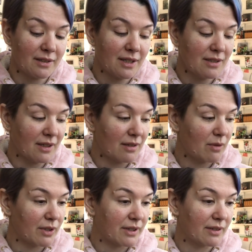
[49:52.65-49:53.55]
these are
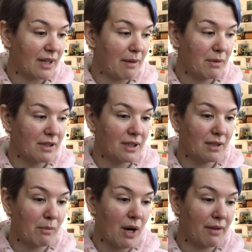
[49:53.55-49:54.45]
what happened in
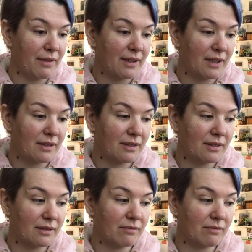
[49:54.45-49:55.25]
a month, and